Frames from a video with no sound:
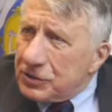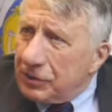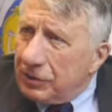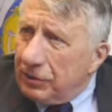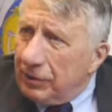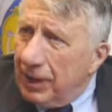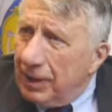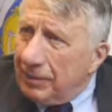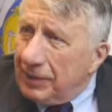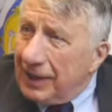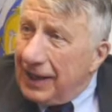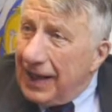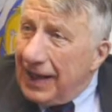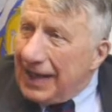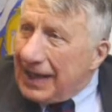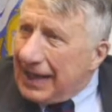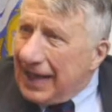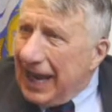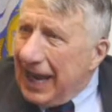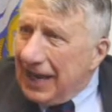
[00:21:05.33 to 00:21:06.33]
to grandma
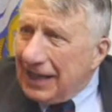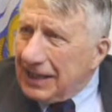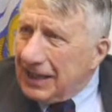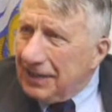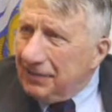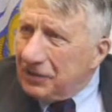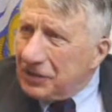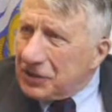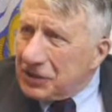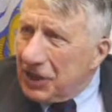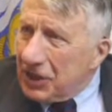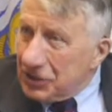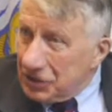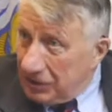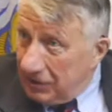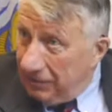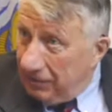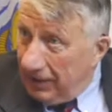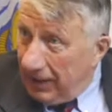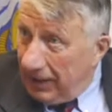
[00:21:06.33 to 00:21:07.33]
can't even
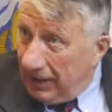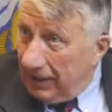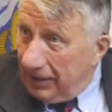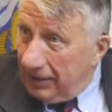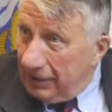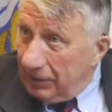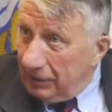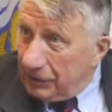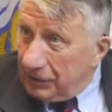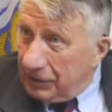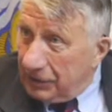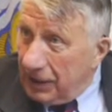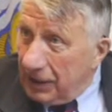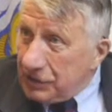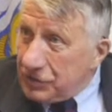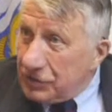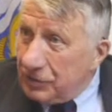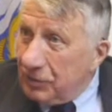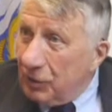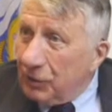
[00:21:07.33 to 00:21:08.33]
testify. Their
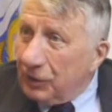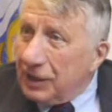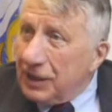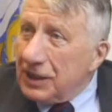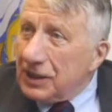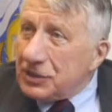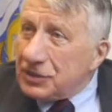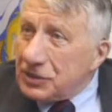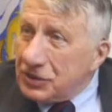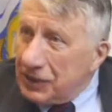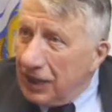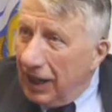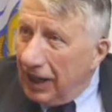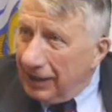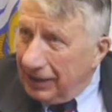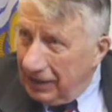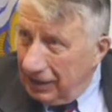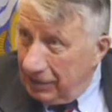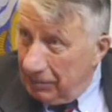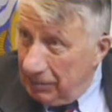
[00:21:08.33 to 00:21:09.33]
testimony is
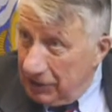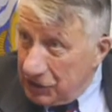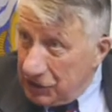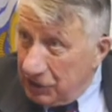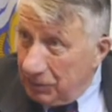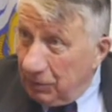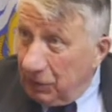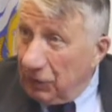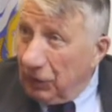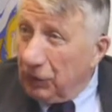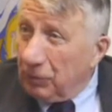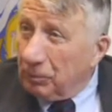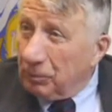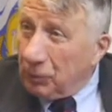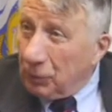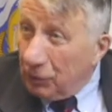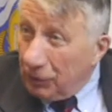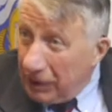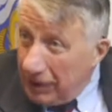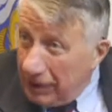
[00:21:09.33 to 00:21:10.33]
not admissible. They're
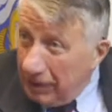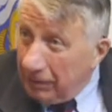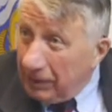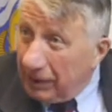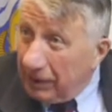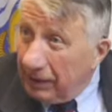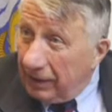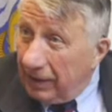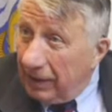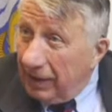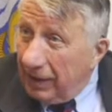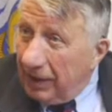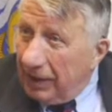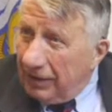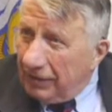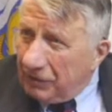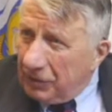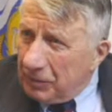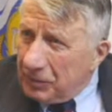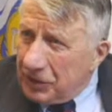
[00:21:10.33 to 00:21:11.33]
prohibited
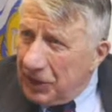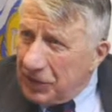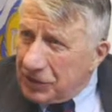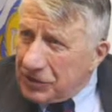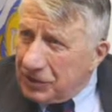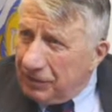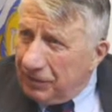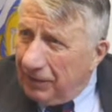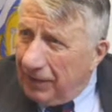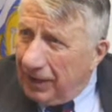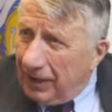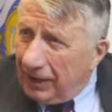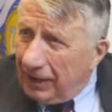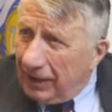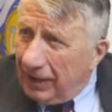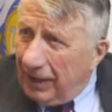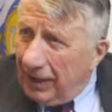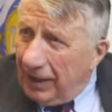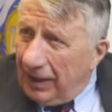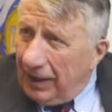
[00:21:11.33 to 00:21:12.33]
from
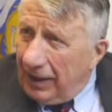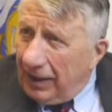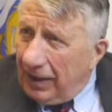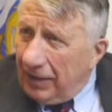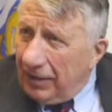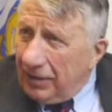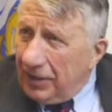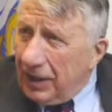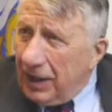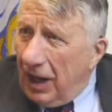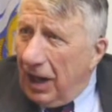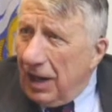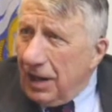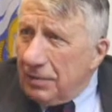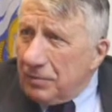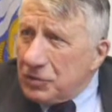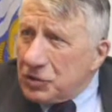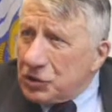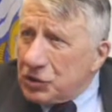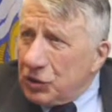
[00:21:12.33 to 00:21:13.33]
testifying. The
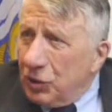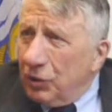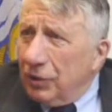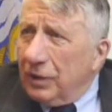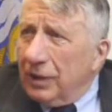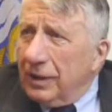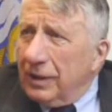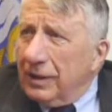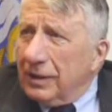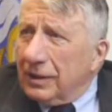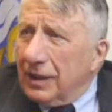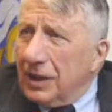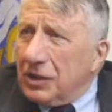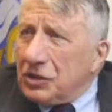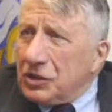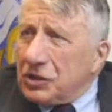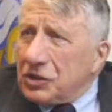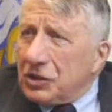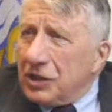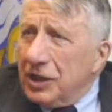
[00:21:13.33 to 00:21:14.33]
I'm sorry
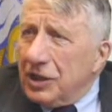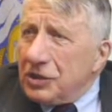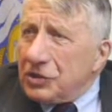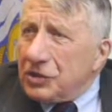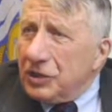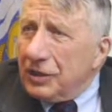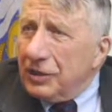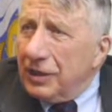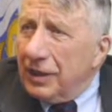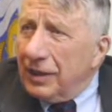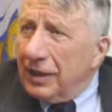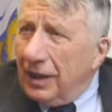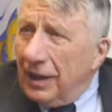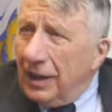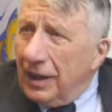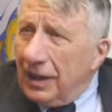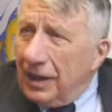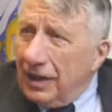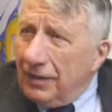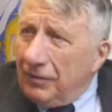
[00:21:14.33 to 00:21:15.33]
legislation, that
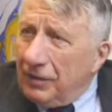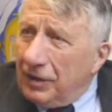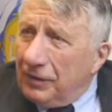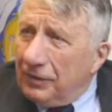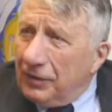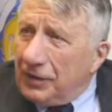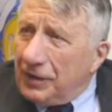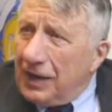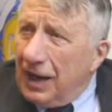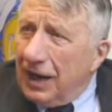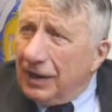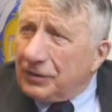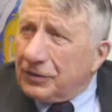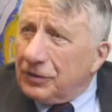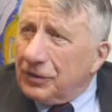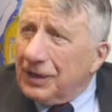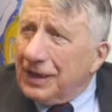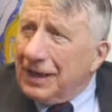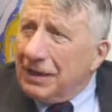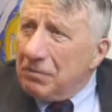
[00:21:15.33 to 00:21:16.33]
even if a
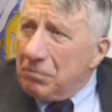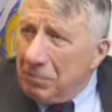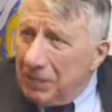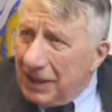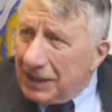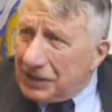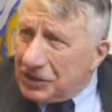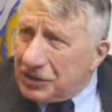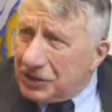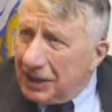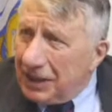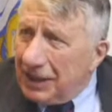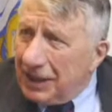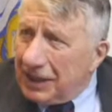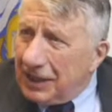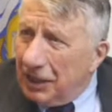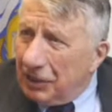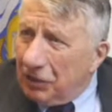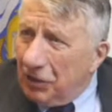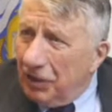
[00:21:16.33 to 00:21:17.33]
doctor admits that he
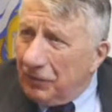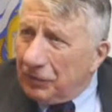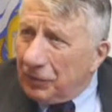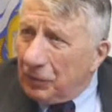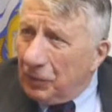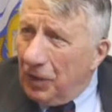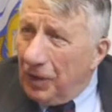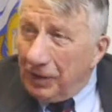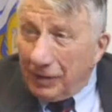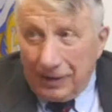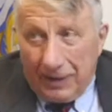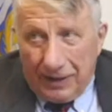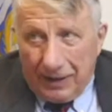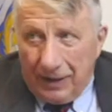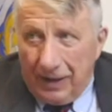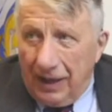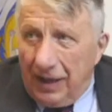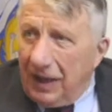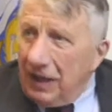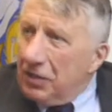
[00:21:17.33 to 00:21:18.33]
cut off the wrong
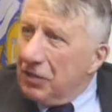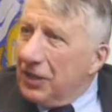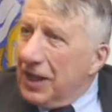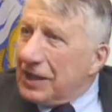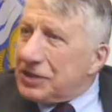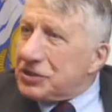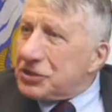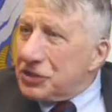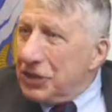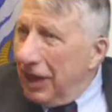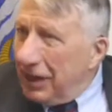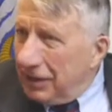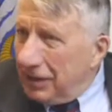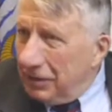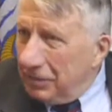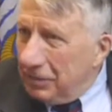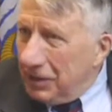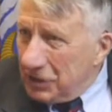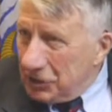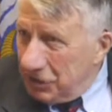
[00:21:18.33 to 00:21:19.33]
leg, that's not
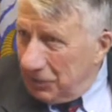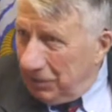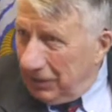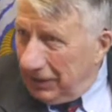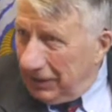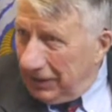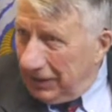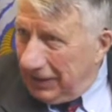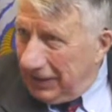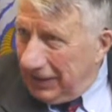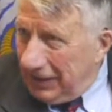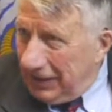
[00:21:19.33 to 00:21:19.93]
admissible